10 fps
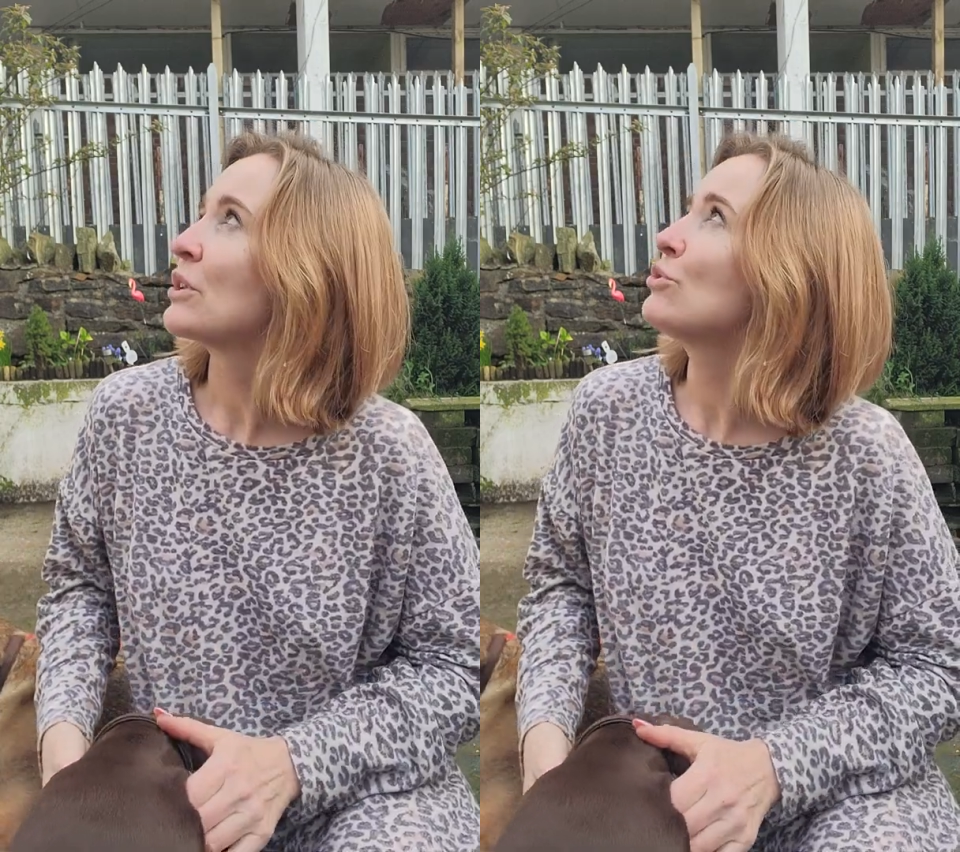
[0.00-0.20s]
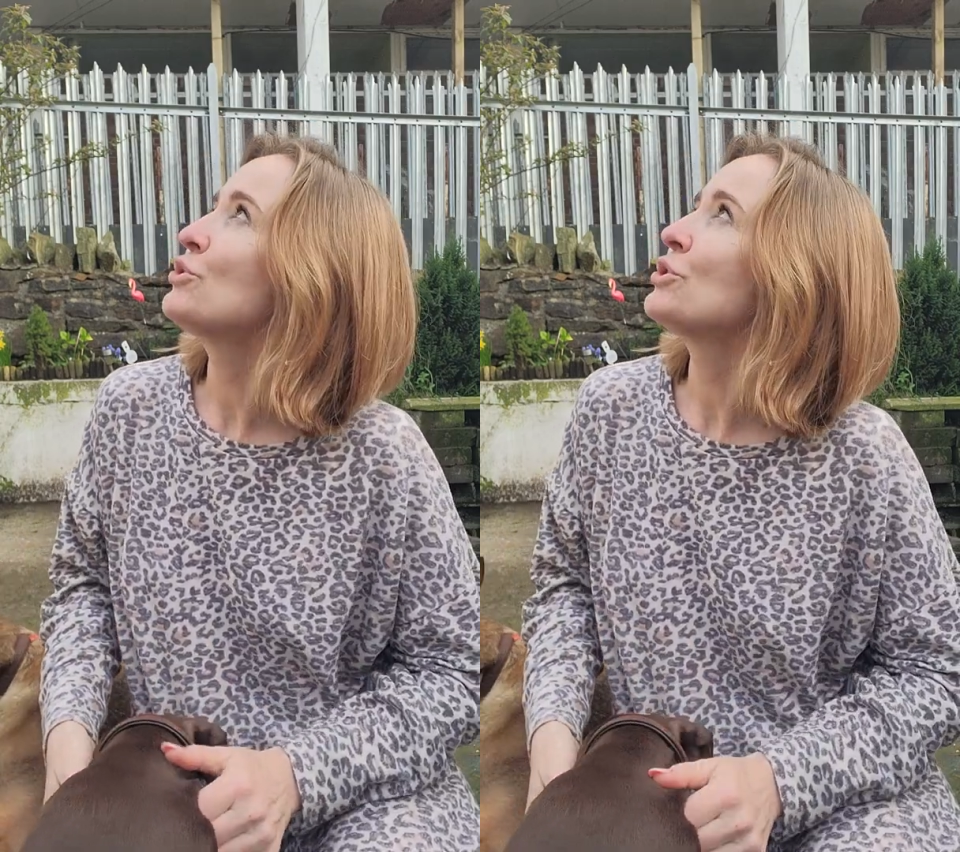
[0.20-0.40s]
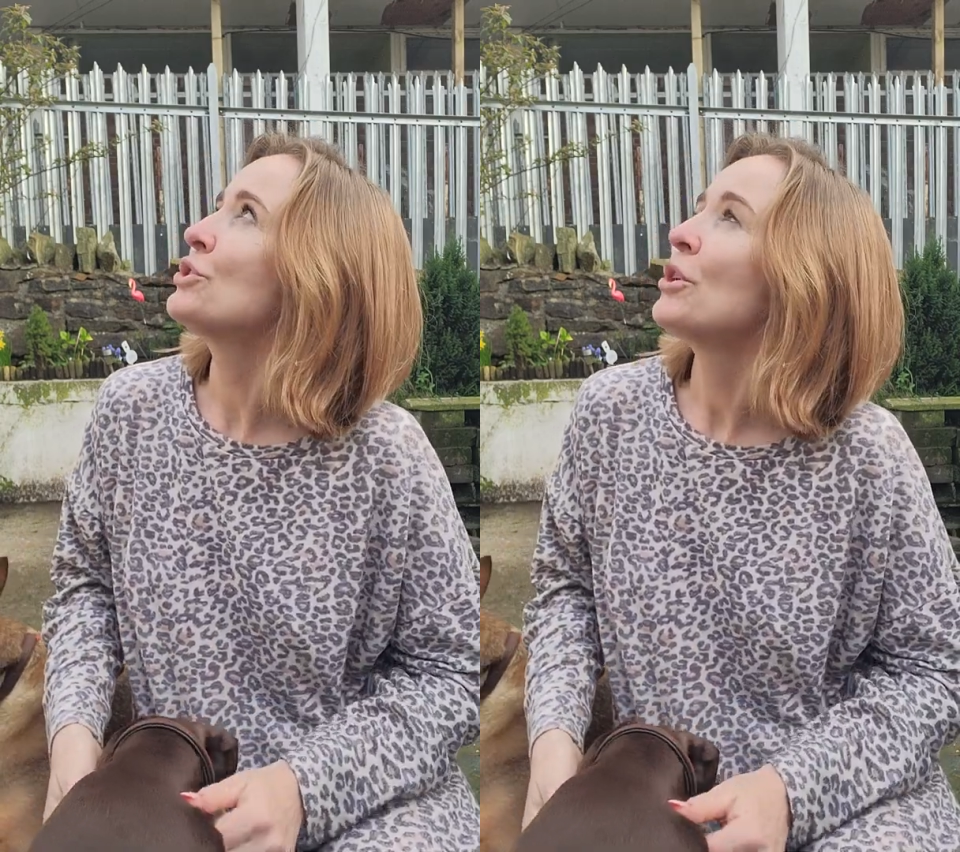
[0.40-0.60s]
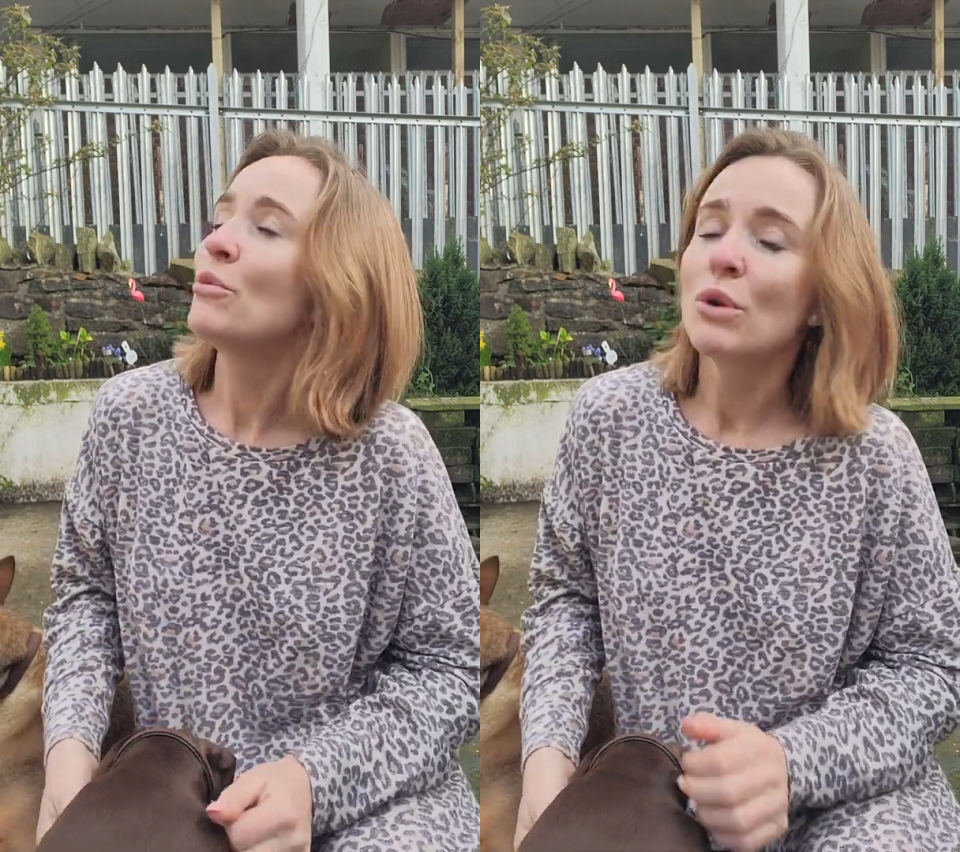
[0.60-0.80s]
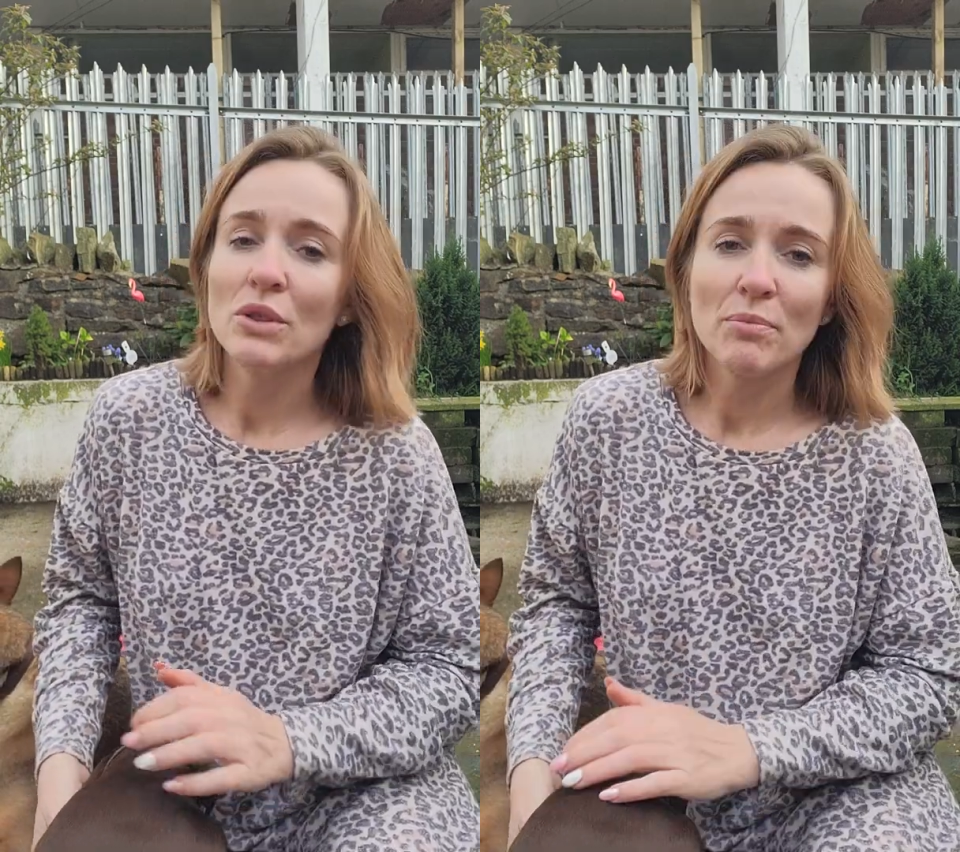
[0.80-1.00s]
You should know
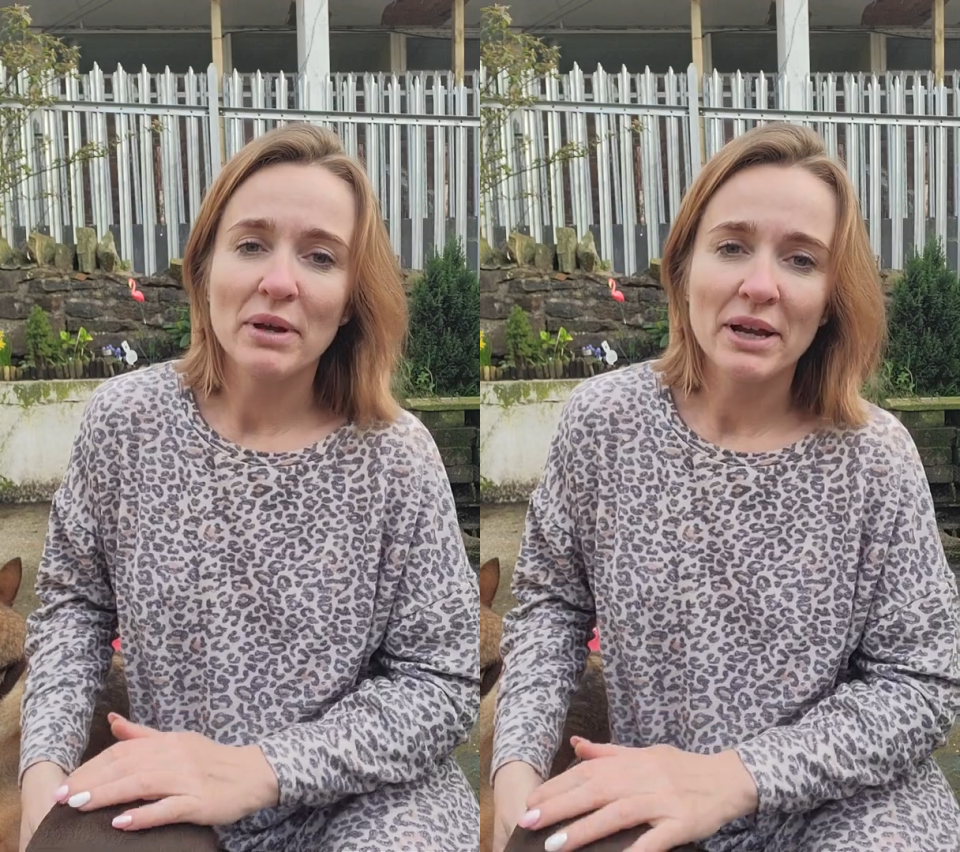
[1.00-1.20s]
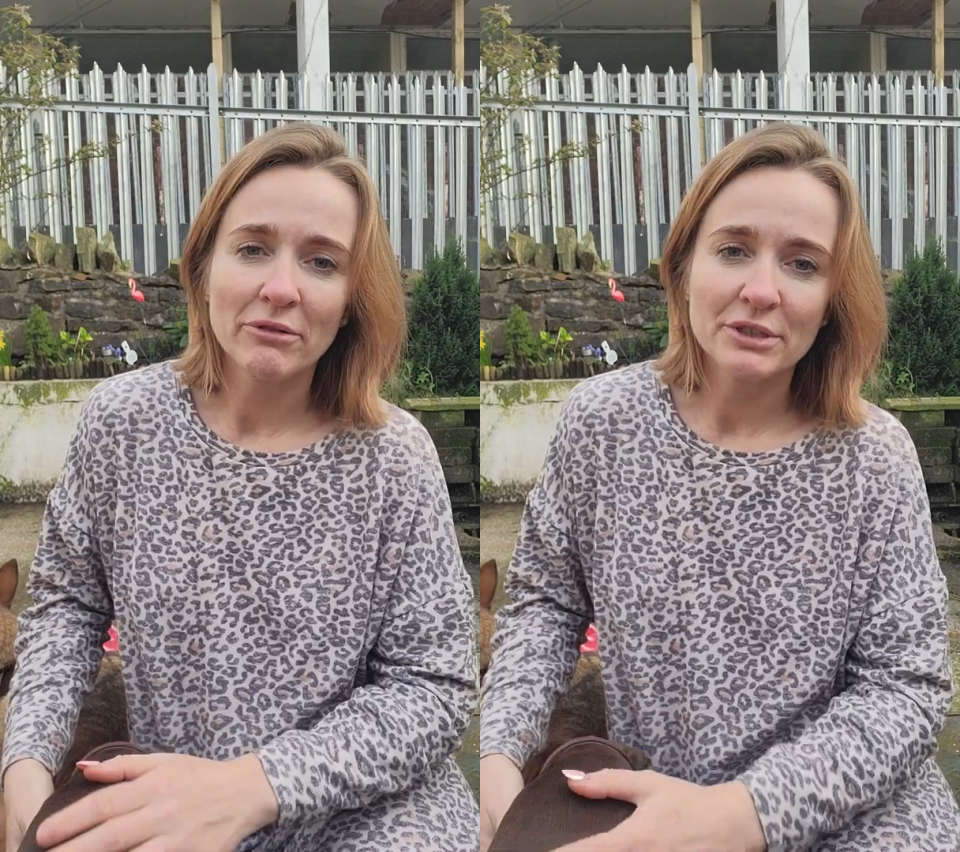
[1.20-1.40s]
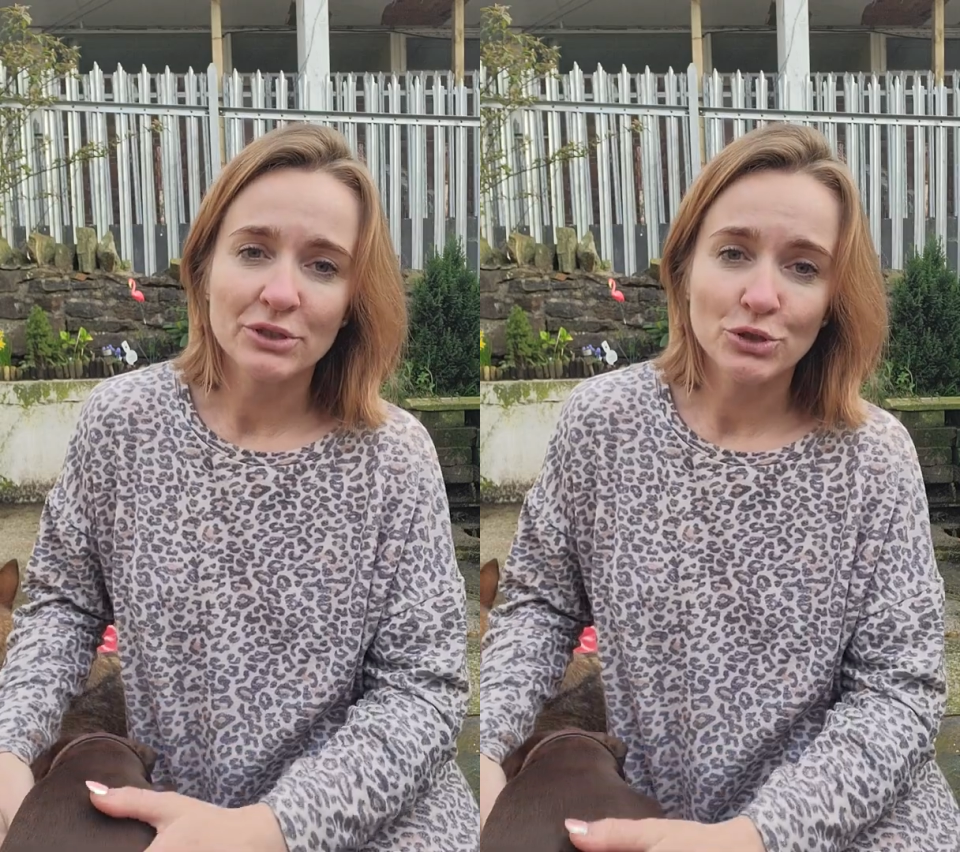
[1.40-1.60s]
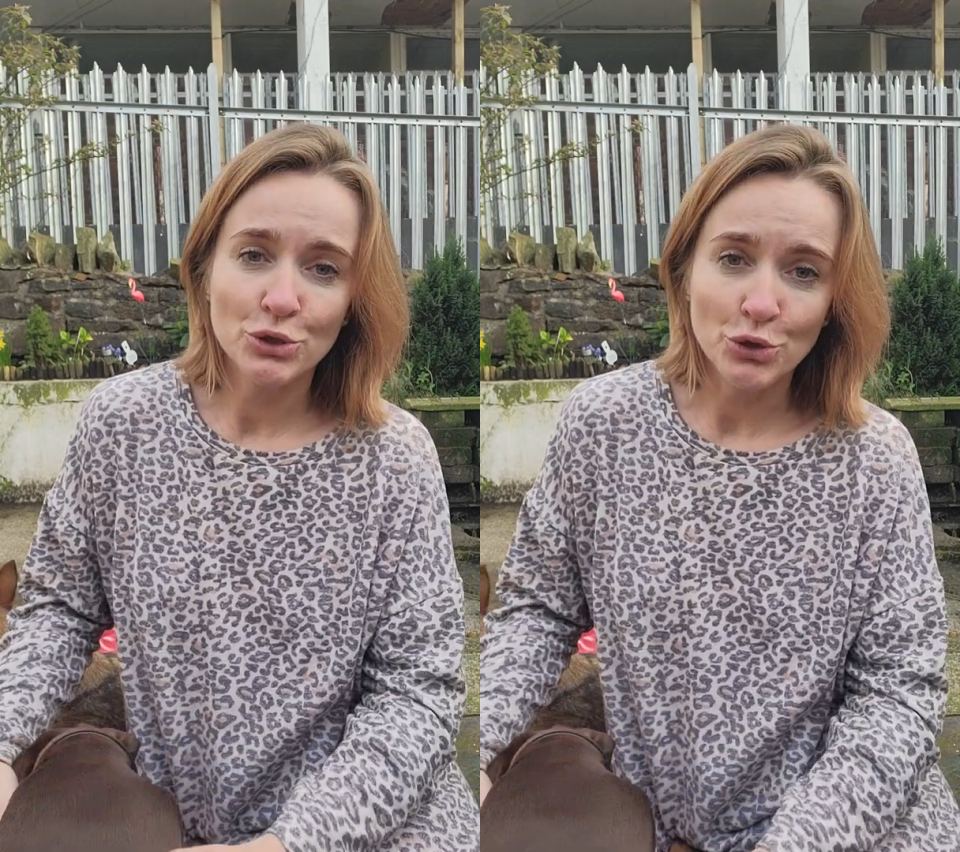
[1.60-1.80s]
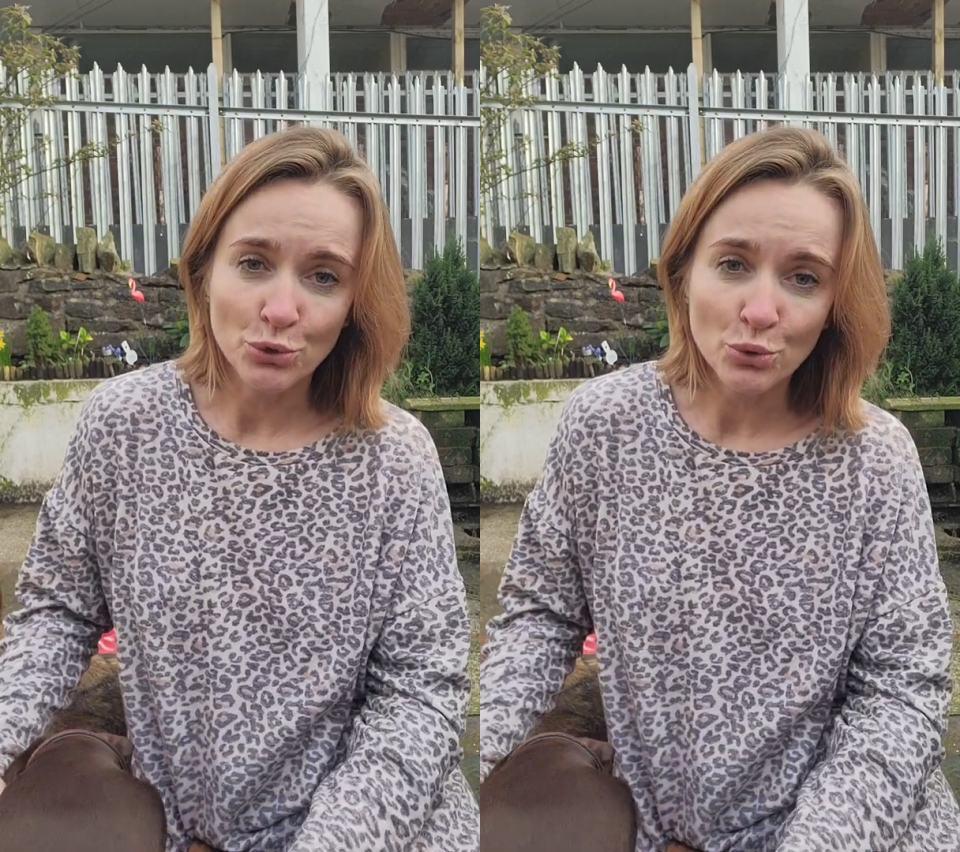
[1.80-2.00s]
what the parents
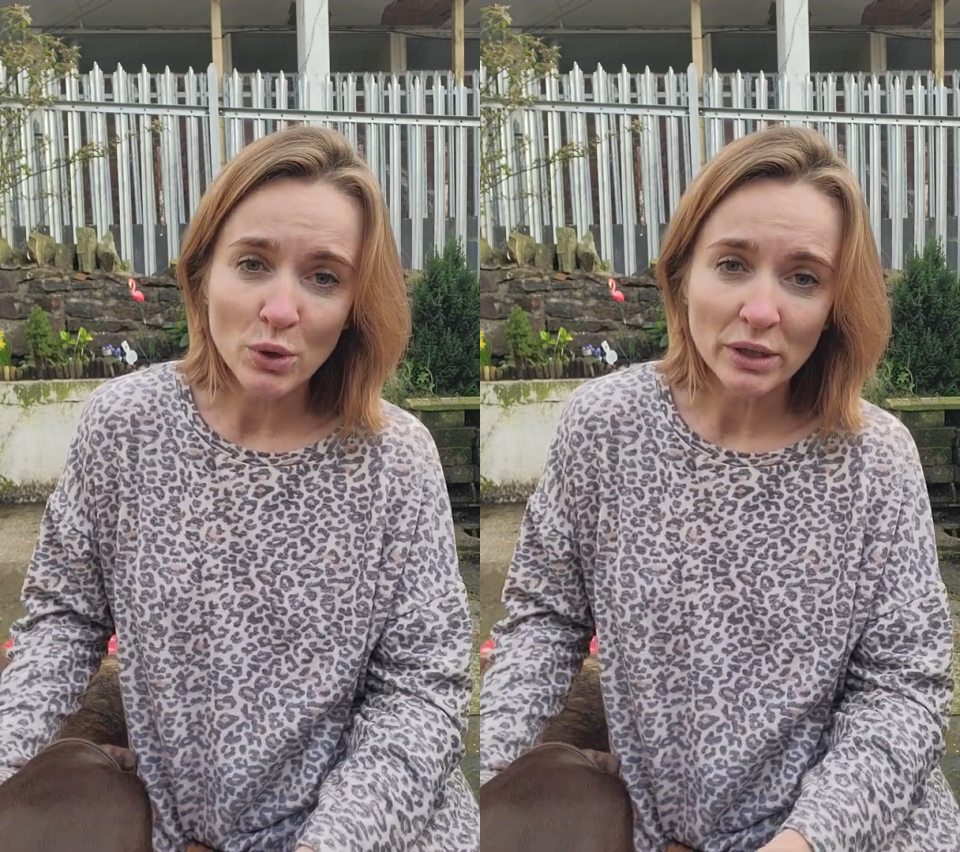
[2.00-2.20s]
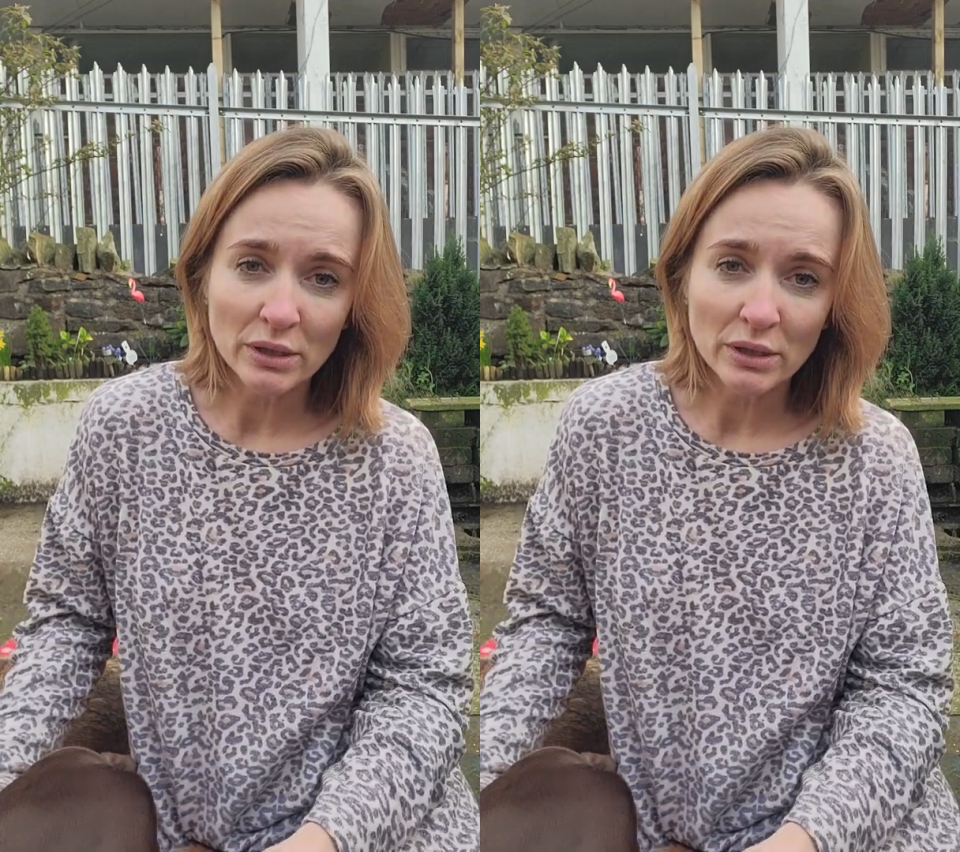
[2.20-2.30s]
do.